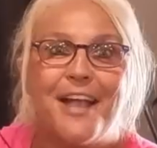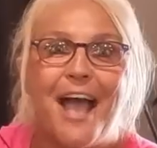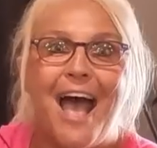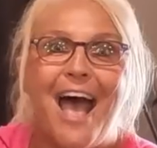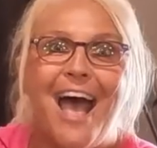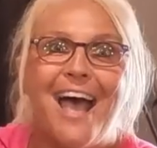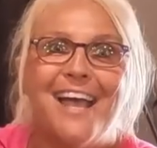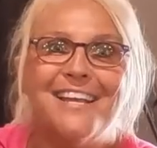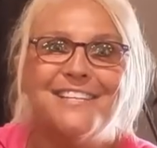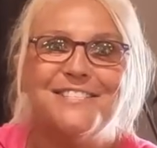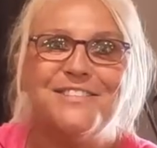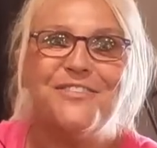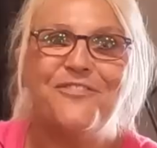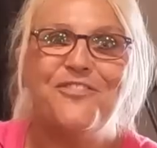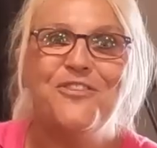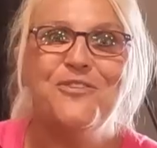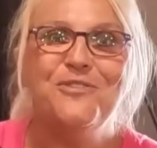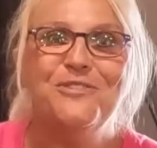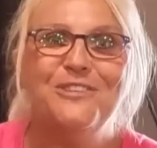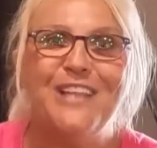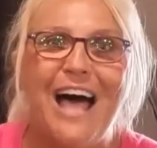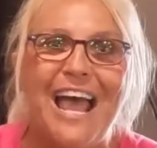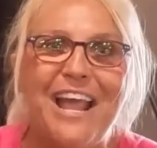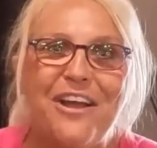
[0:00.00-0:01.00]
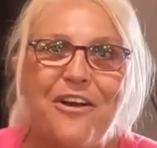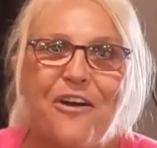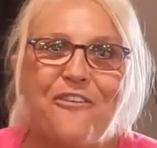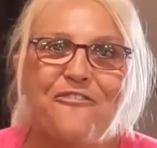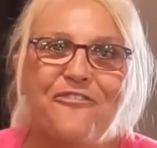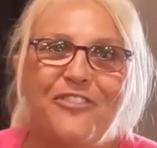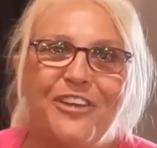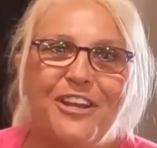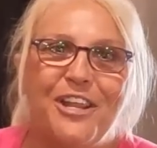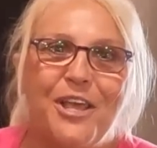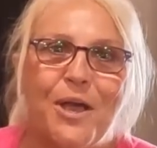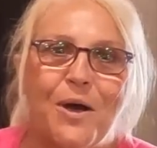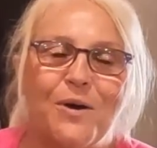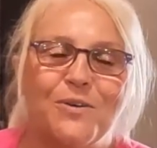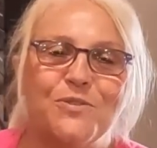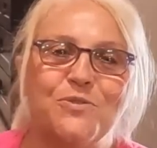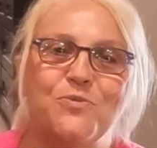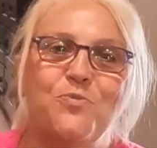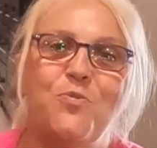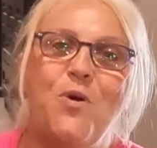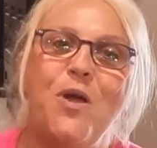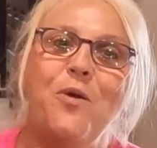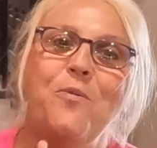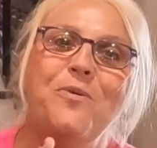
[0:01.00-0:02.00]
Guys, if you like our videos,
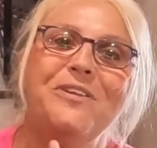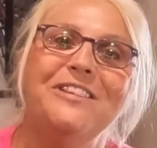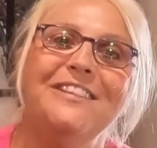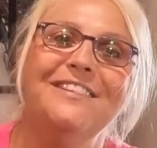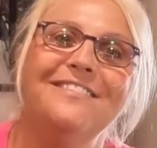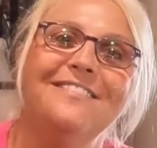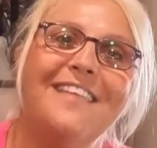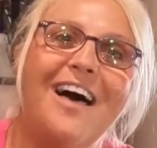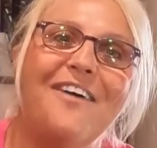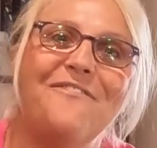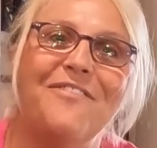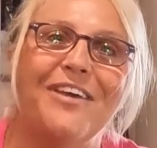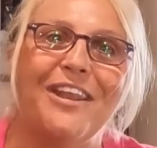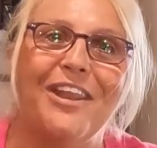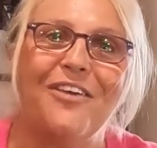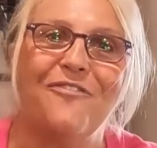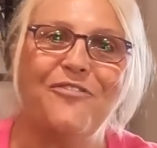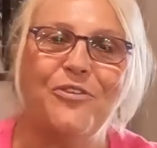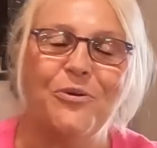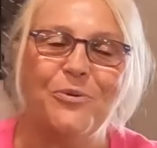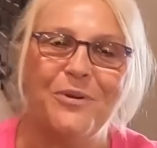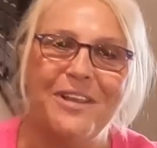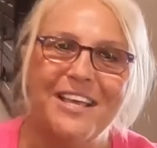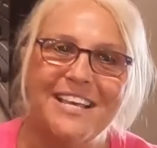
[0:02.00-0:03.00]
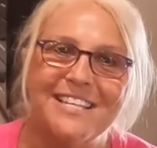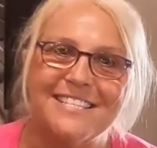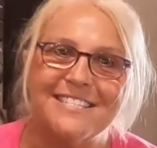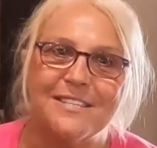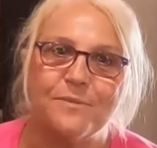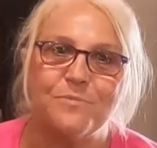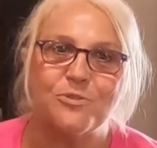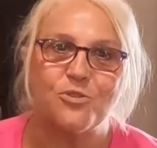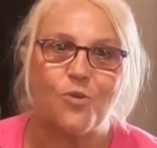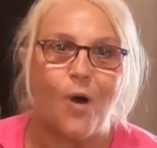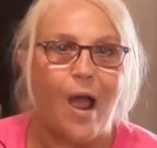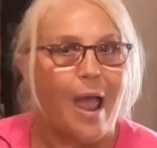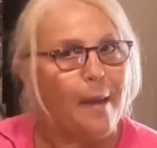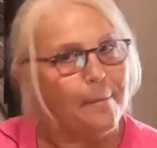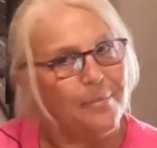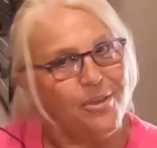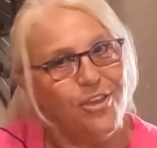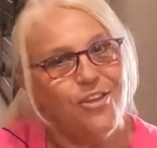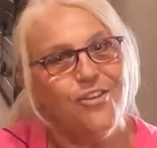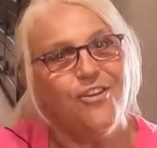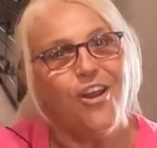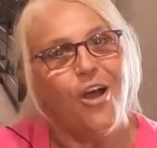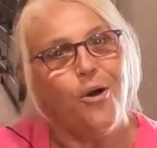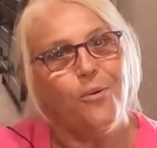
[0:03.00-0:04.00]
we would love it if you'd hit subscribe.
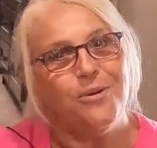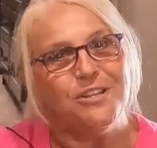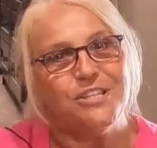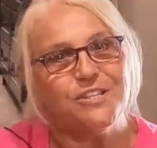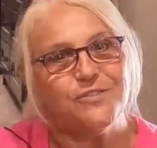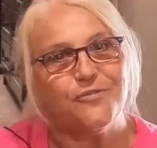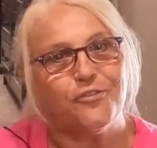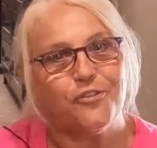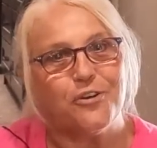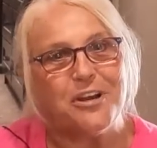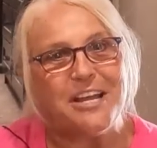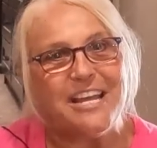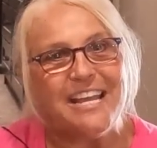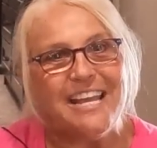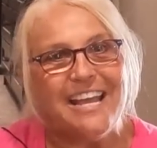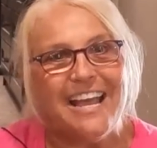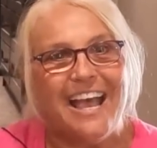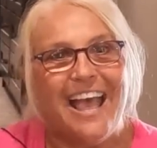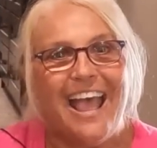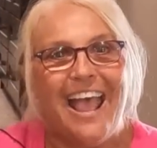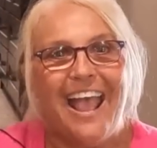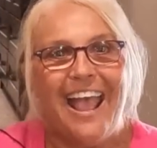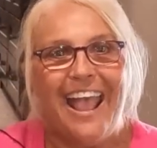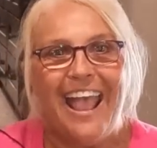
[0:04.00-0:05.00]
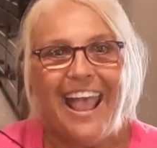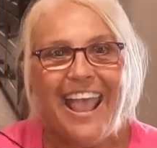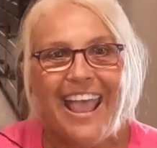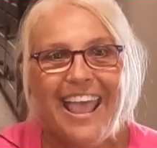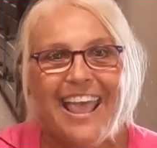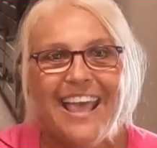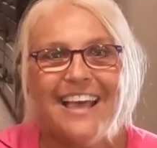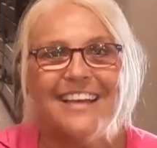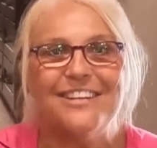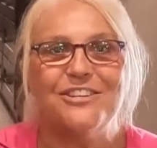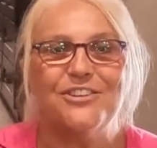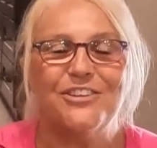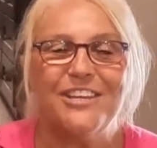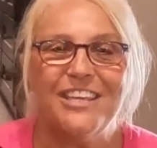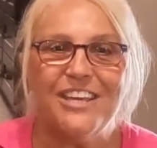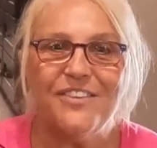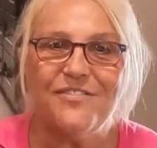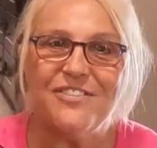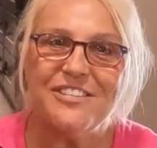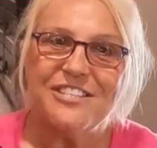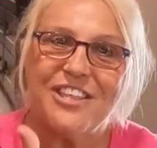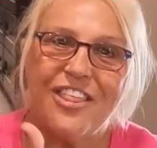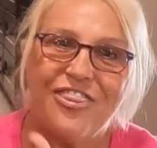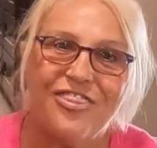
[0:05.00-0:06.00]
You know it's free. And
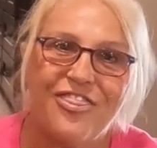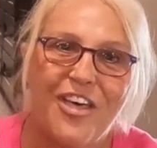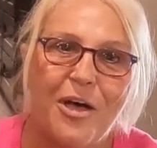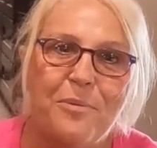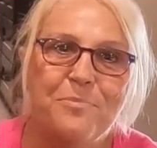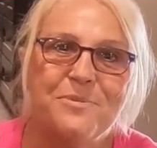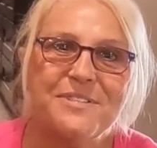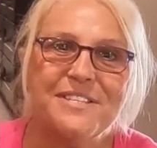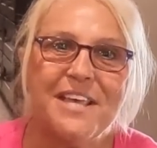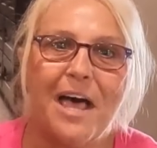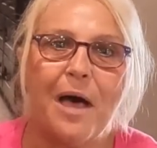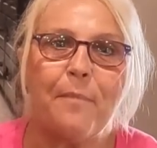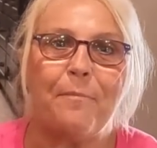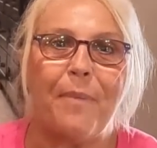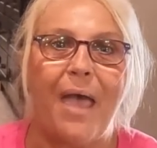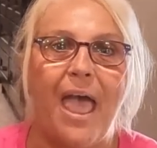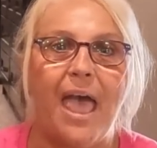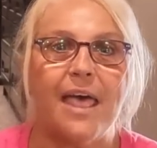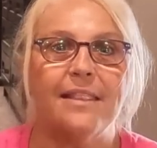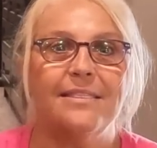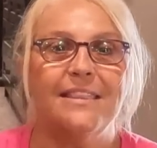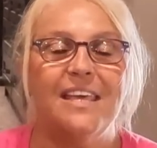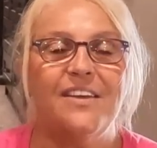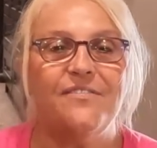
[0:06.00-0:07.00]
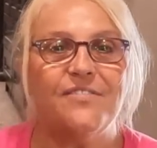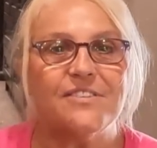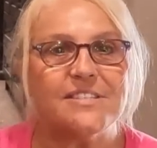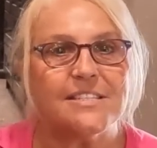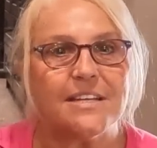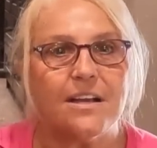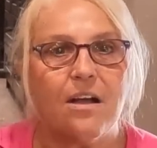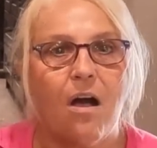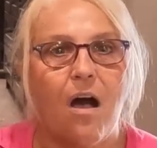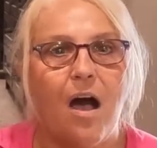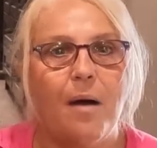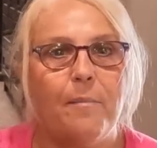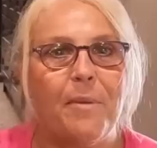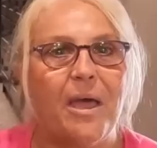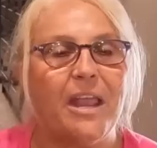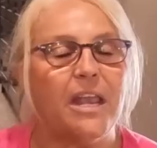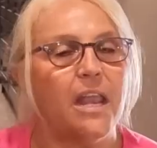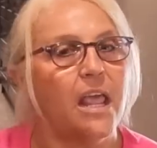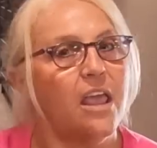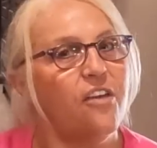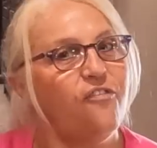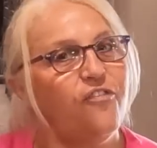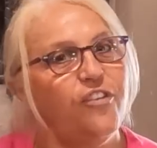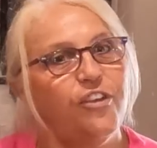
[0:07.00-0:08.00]
give us a thumbs up and leave us a comment.
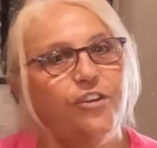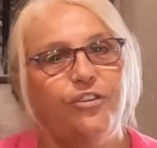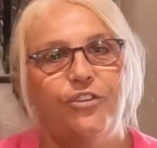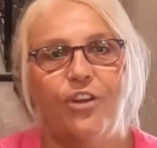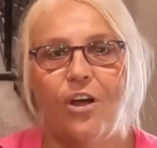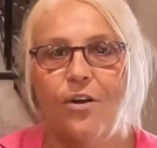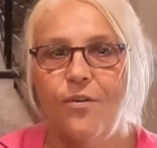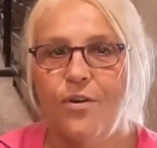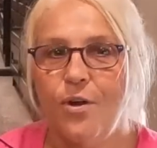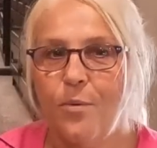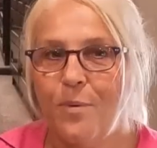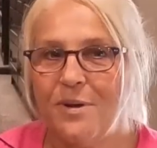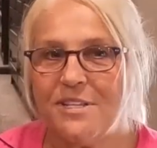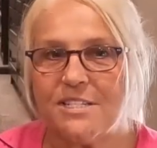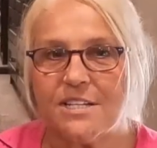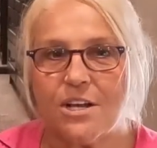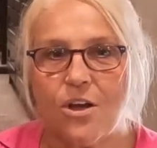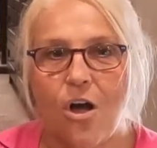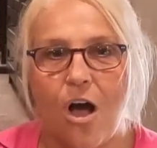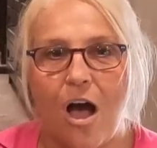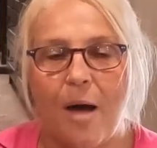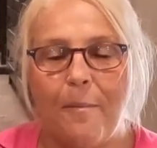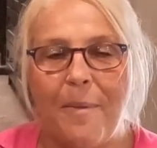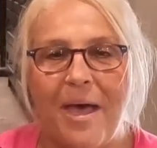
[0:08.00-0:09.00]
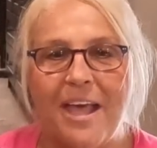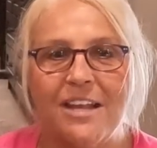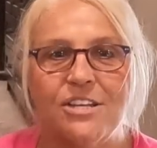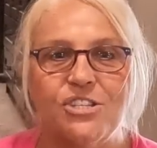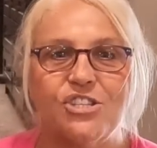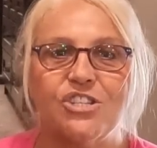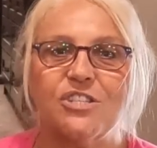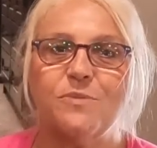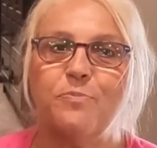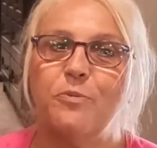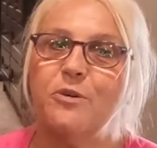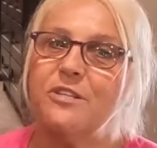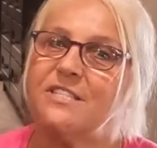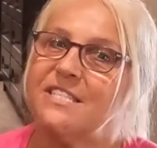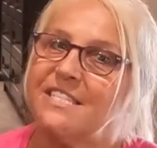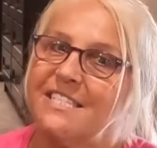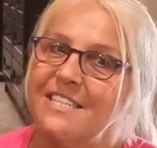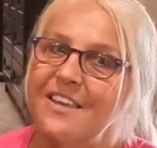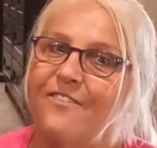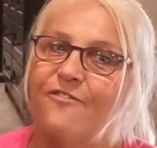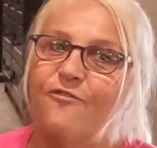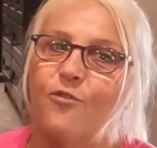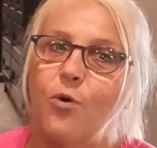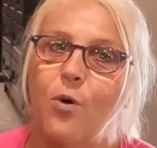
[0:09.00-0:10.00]
If you don't know what to comment, just put
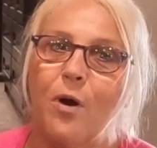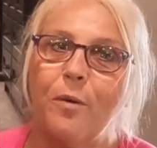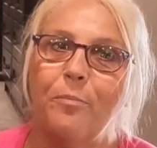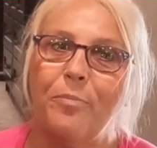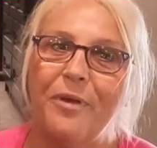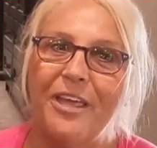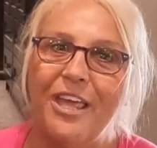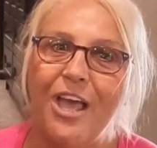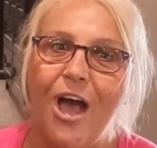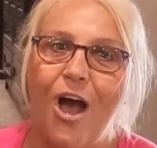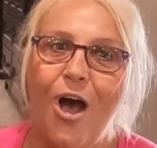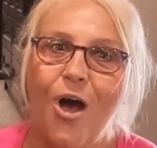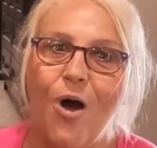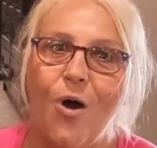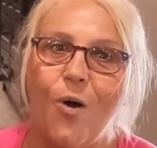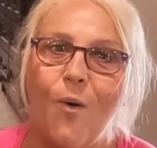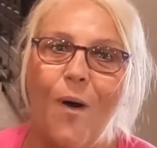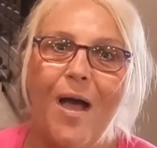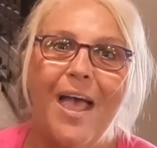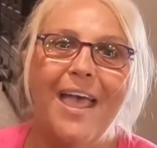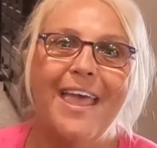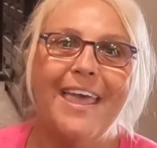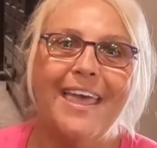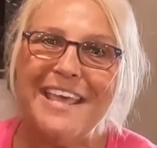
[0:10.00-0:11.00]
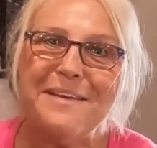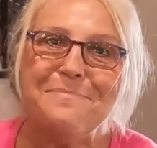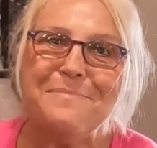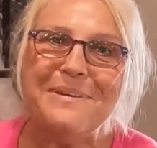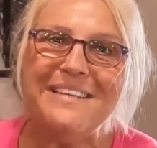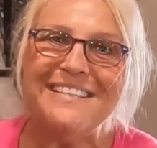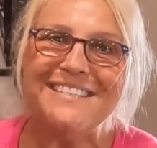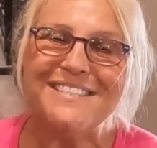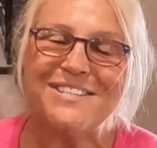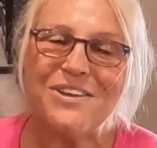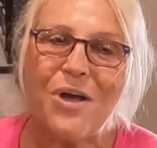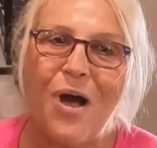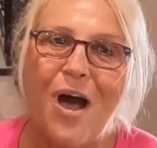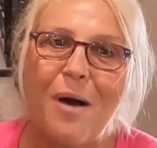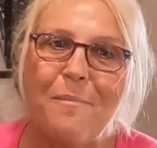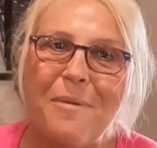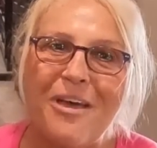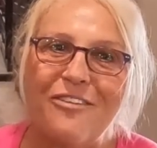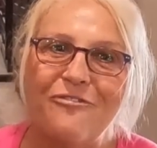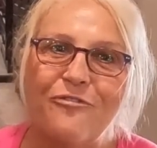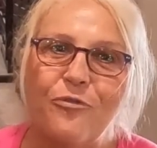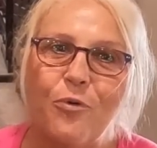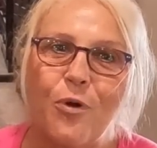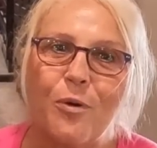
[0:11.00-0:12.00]
C4BO. It means
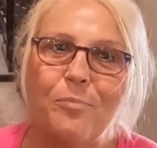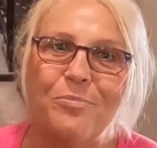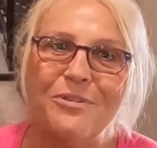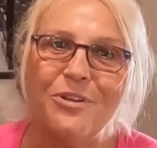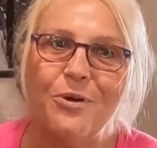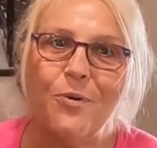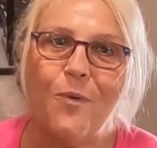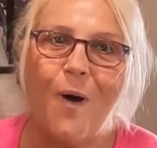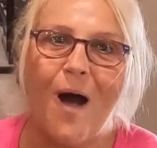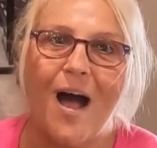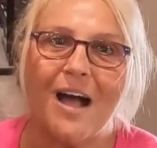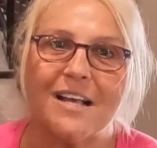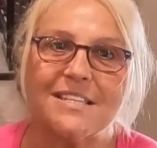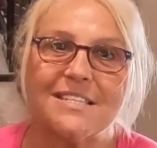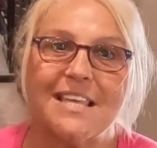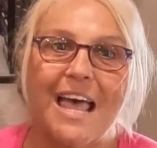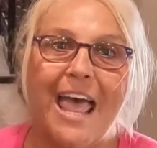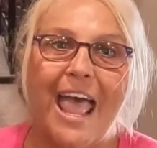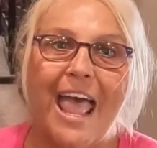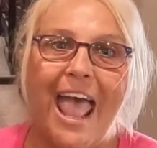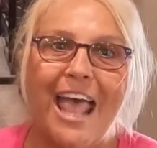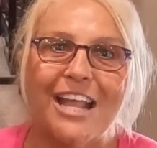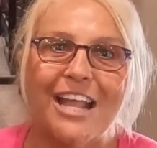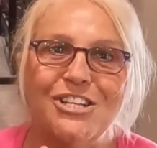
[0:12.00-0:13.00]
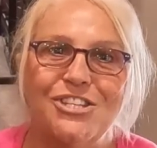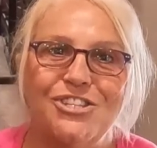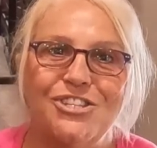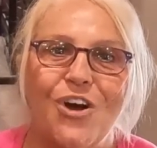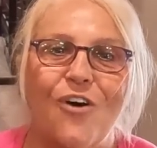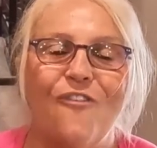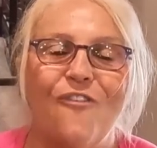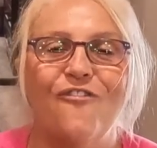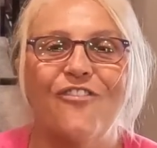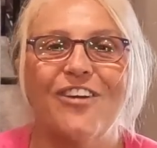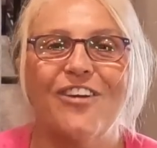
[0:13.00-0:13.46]
comment for Blue Ox. And don't